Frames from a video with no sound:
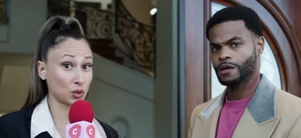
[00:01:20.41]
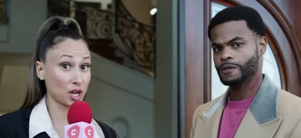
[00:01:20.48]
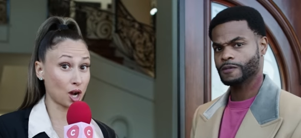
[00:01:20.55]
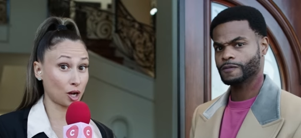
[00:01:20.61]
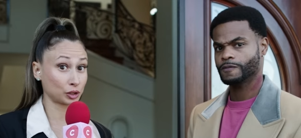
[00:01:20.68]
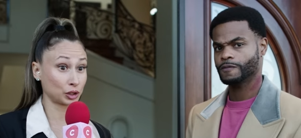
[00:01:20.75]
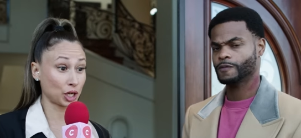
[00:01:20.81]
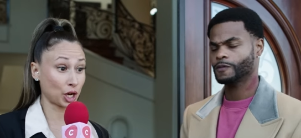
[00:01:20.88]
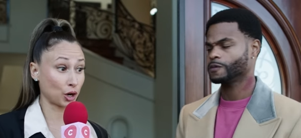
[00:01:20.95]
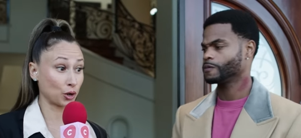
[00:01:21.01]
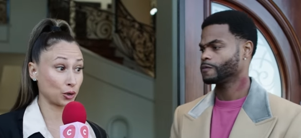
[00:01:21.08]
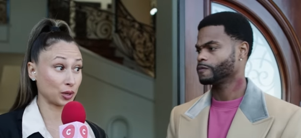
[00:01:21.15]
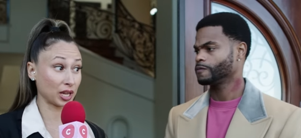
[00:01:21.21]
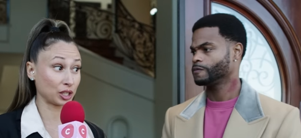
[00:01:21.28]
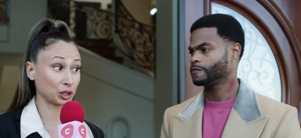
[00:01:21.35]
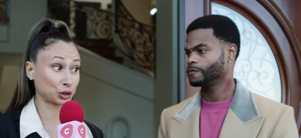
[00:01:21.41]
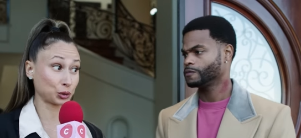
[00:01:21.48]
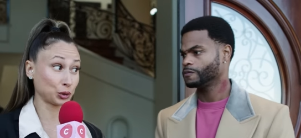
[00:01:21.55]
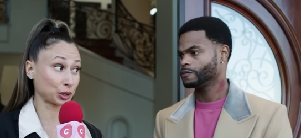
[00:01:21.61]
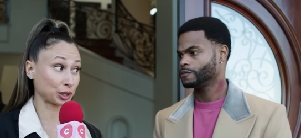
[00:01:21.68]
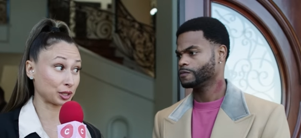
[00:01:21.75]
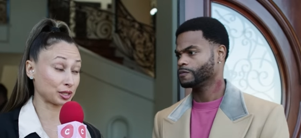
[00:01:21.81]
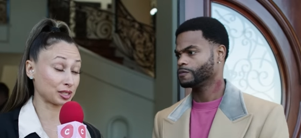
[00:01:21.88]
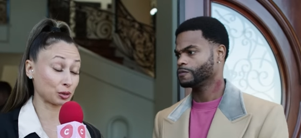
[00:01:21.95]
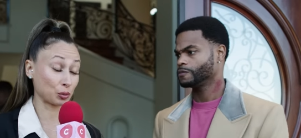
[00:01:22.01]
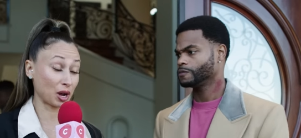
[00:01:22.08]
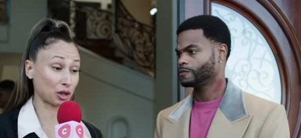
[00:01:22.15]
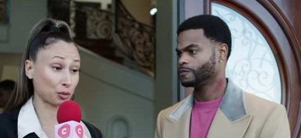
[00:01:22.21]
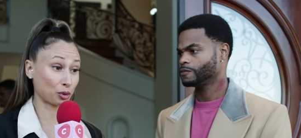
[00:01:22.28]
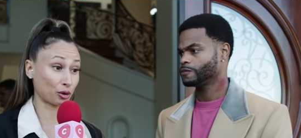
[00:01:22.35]
Speaker 1: As we all know, intruders,
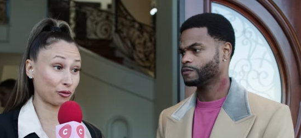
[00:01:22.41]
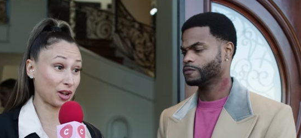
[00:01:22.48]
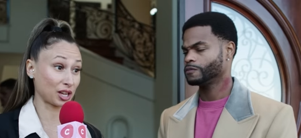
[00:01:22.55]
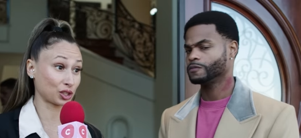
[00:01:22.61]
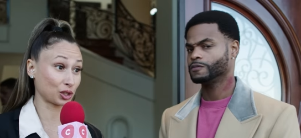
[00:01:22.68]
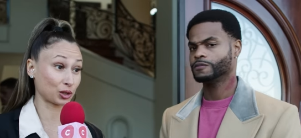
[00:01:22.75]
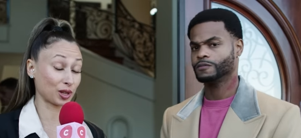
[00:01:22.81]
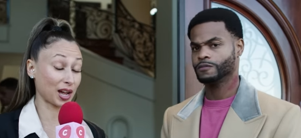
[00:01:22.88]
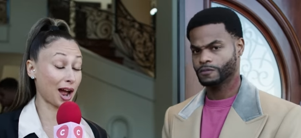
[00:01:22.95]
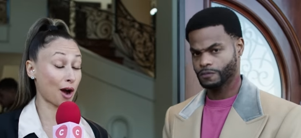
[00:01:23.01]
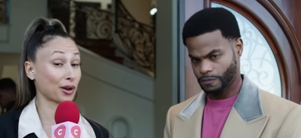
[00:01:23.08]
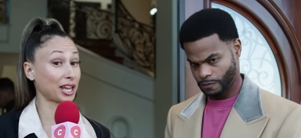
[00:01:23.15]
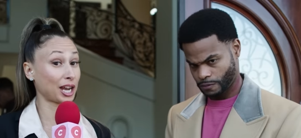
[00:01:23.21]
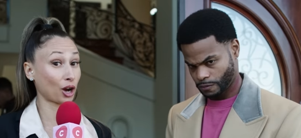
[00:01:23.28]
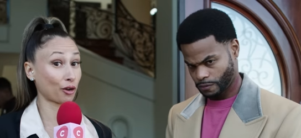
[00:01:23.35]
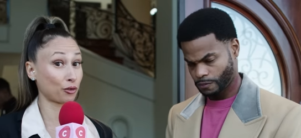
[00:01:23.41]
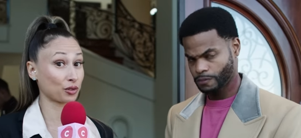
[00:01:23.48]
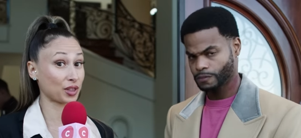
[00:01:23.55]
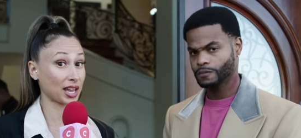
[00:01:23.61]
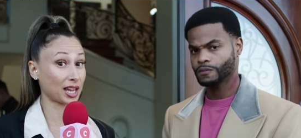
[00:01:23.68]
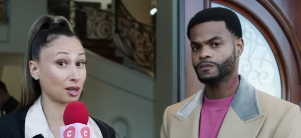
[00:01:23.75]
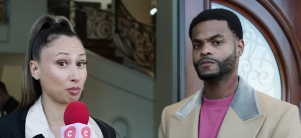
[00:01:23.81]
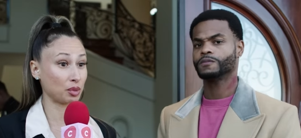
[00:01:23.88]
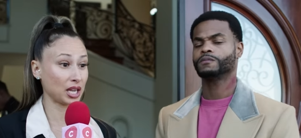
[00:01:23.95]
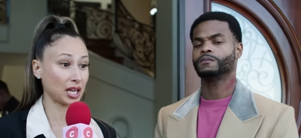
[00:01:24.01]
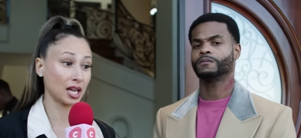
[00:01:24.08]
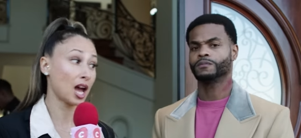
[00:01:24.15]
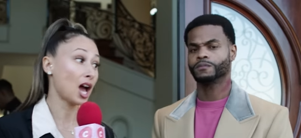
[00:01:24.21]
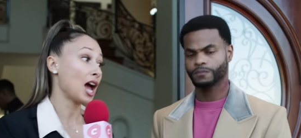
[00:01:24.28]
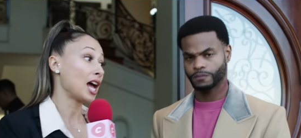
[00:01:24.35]
whether professional or how careful they can
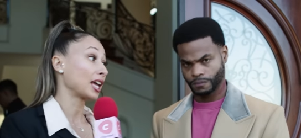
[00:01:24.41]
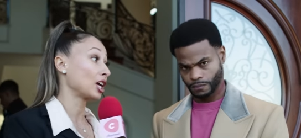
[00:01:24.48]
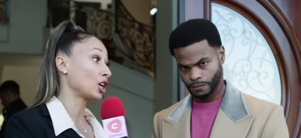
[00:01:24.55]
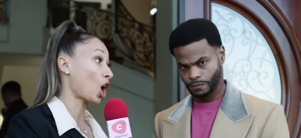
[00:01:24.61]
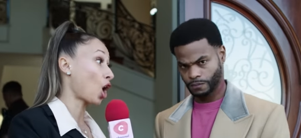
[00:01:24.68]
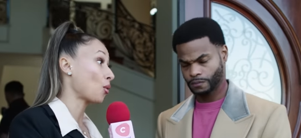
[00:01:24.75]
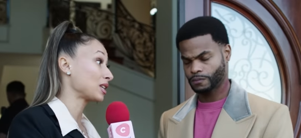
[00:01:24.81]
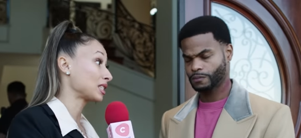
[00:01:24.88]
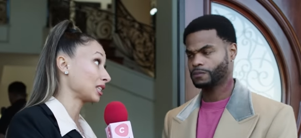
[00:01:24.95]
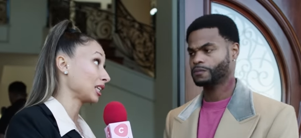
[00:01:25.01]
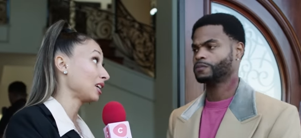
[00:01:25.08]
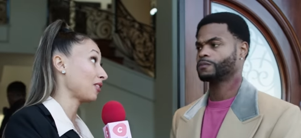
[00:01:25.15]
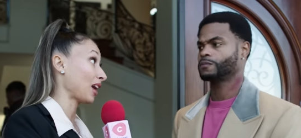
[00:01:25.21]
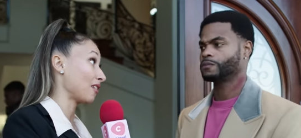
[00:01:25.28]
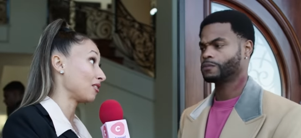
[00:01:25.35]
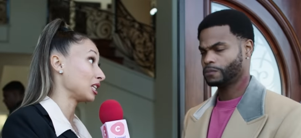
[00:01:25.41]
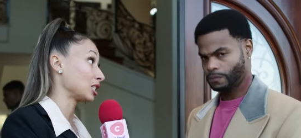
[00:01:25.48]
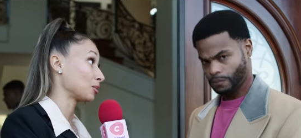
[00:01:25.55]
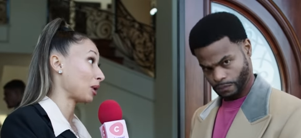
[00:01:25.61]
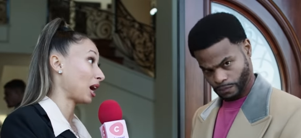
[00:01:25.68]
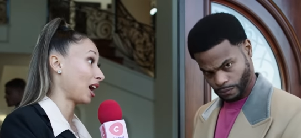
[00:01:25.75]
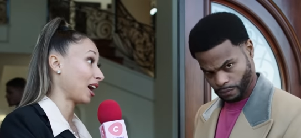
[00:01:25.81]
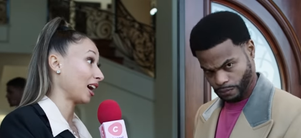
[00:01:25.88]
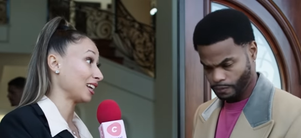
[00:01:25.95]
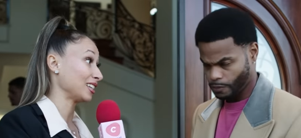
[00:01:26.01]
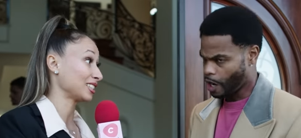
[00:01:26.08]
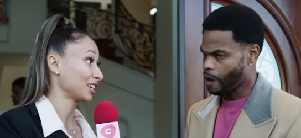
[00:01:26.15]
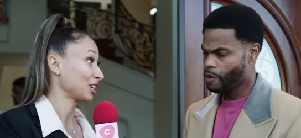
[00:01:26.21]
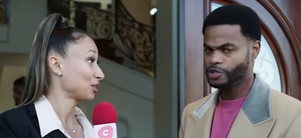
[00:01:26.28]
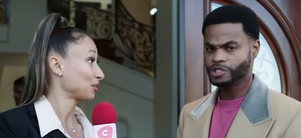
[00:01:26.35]
be, can always leave evidence behind.
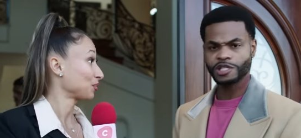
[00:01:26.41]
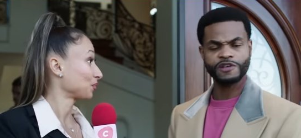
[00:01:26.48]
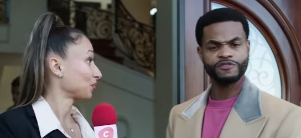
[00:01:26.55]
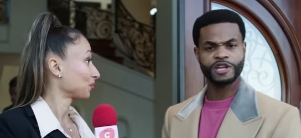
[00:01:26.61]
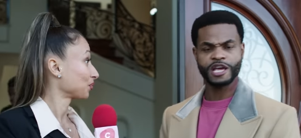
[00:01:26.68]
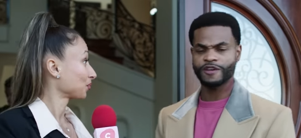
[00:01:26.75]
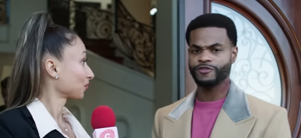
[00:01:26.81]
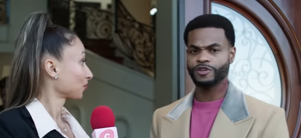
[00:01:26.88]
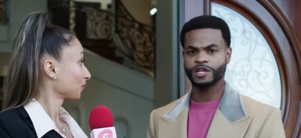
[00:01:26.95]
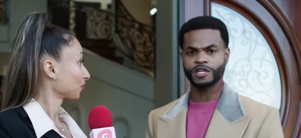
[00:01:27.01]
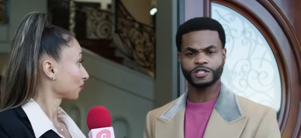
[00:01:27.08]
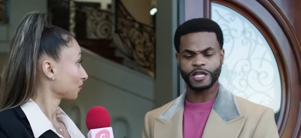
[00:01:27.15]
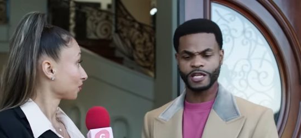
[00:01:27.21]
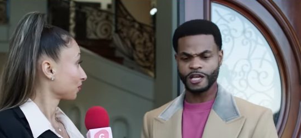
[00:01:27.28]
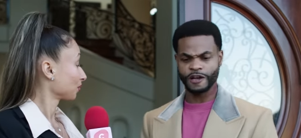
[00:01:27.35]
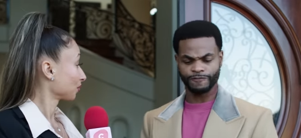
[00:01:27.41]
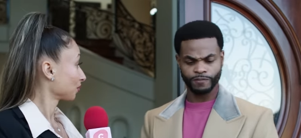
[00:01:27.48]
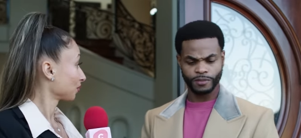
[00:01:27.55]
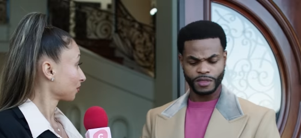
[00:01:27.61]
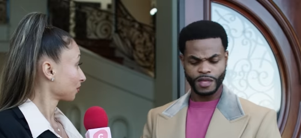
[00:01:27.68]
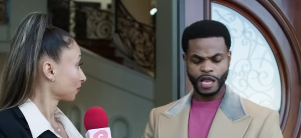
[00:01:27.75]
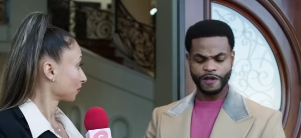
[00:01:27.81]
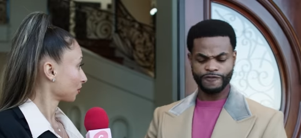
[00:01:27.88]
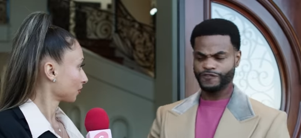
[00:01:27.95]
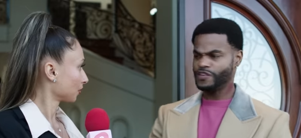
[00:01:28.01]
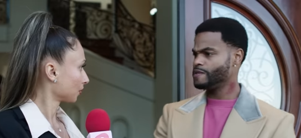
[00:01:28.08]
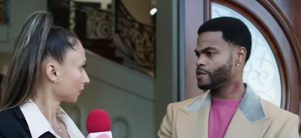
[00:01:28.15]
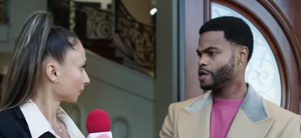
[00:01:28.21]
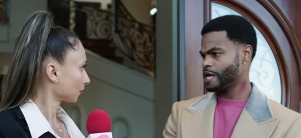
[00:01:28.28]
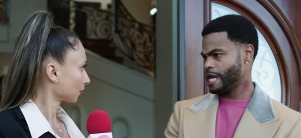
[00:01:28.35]
Speaker 2: Always leaving evidence. They left
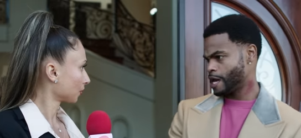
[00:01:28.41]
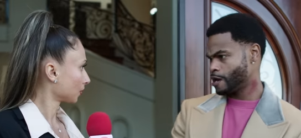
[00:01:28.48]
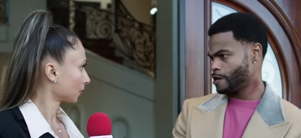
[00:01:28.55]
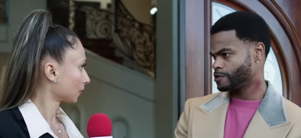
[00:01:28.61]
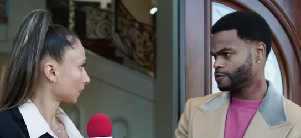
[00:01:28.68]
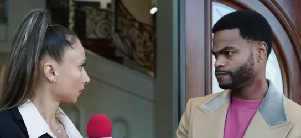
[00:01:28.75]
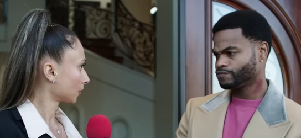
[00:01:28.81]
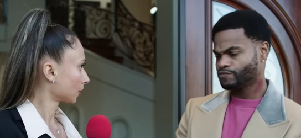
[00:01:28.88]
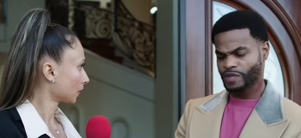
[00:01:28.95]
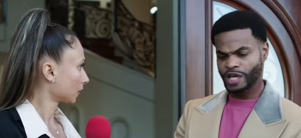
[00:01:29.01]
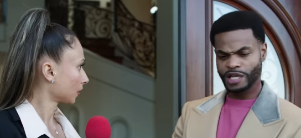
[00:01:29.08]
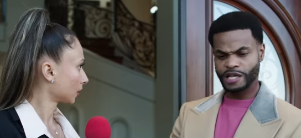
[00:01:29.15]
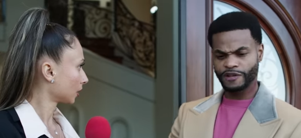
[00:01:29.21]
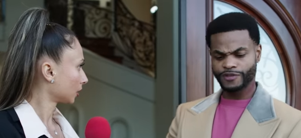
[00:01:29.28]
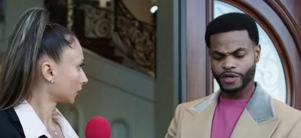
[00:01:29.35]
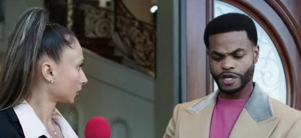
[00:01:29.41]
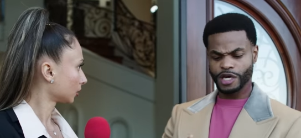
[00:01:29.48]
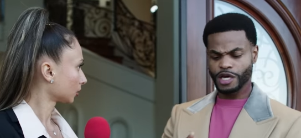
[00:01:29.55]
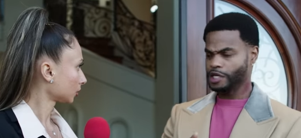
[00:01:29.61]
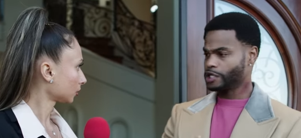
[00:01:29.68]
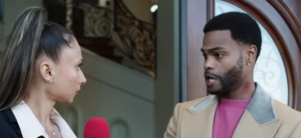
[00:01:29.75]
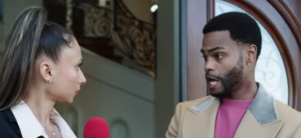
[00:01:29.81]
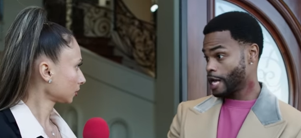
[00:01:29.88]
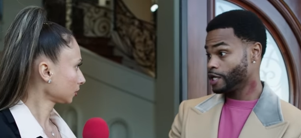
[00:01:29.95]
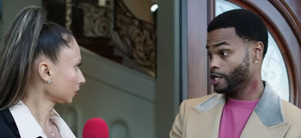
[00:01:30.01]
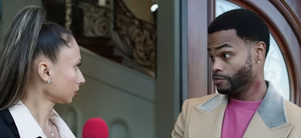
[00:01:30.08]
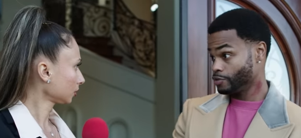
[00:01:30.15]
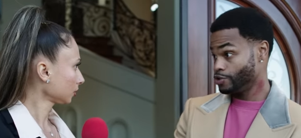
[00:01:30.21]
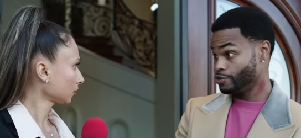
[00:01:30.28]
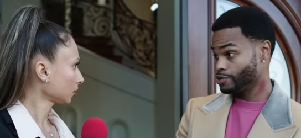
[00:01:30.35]
female hairs. They left
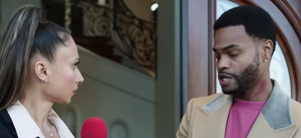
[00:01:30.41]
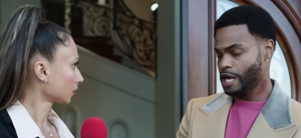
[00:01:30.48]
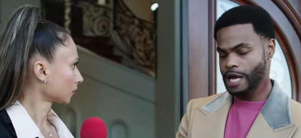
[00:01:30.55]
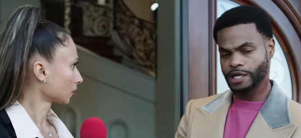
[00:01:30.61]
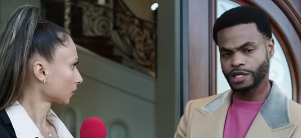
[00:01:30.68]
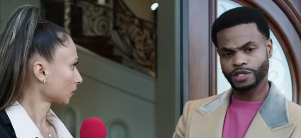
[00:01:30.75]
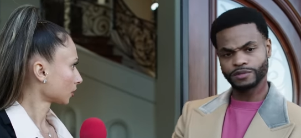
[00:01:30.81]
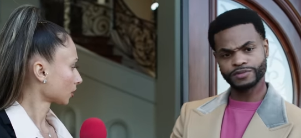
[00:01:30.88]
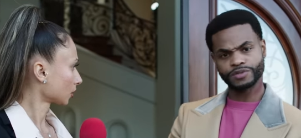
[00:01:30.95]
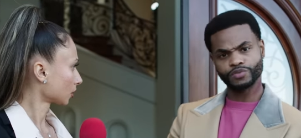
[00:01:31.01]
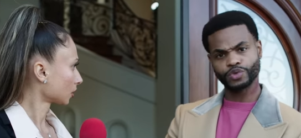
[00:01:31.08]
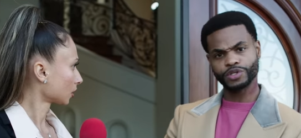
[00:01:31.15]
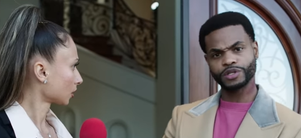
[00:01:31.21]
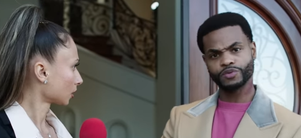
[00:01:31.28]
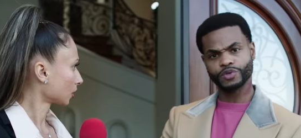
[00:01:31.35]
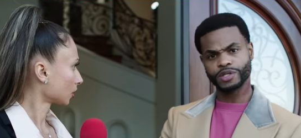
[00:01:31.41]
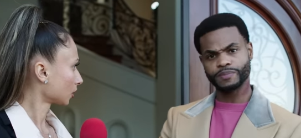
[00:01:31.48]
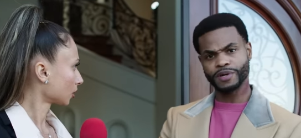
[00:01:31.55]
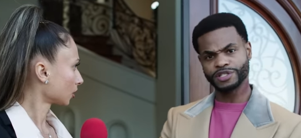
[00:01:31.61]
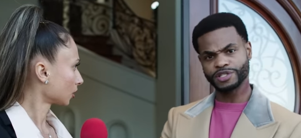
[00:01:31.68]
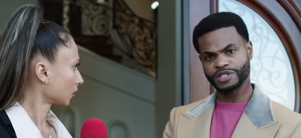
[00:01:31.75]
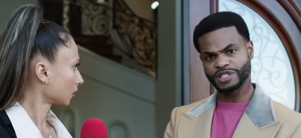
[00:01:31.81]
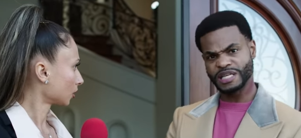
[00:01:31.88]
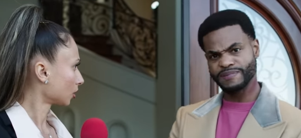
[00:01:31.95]
condoms, used condoms with a bunch of